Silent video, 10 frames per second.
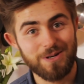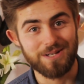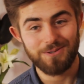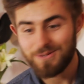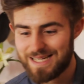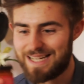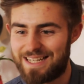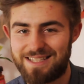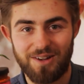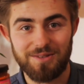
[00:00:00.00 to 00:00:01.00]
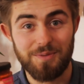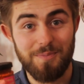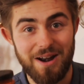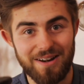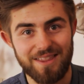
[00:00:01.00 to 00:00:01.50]
griddle, it's time to
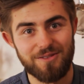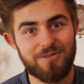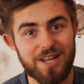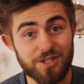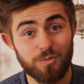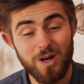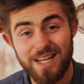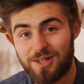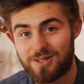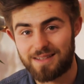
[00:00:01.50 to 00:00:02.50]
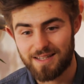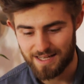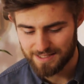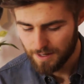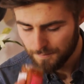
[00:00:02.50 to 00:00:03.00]
marinate the fish, and we're using
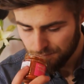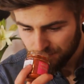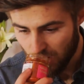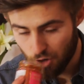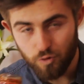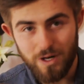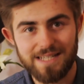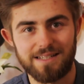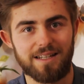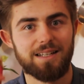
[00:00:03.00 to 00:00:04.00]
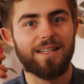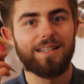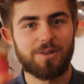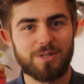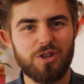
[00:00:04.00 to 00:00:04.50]
this harissa.
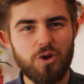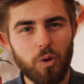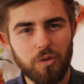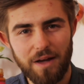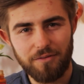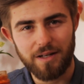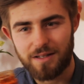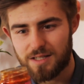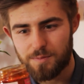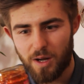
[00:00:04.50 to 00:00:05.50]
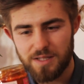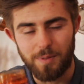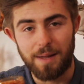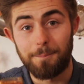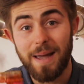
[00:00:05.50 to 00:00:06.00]
So it's a North African spice
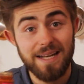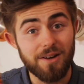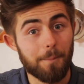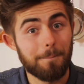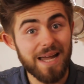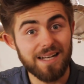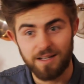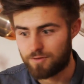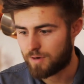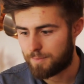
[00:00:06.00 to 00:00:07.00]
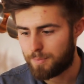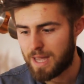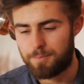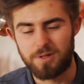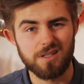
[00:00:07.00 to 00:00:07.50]
blend made up mainly of red
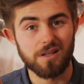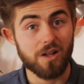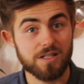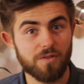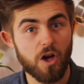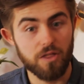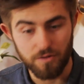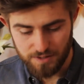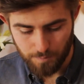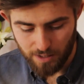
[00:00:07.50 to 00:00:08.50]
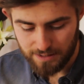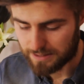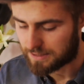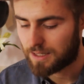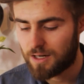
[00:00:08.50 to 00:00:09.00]
peppers and lots of other
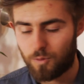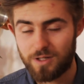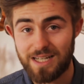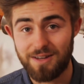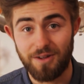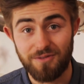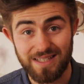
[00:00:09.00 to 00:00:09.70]
spices, which give it a